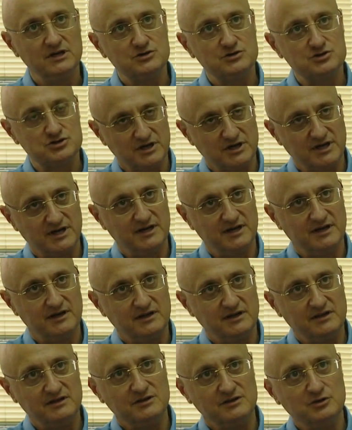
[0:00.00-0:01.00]
to be
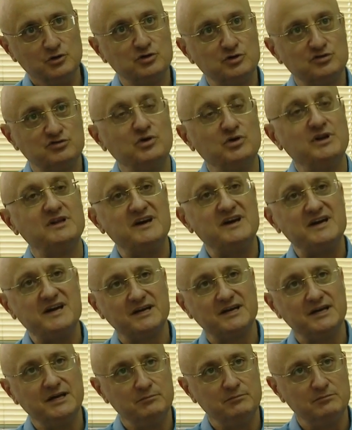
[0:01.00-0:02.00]
allocated to tenants who
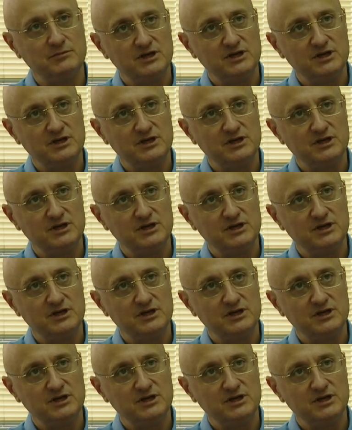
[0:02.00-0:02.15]
have a lower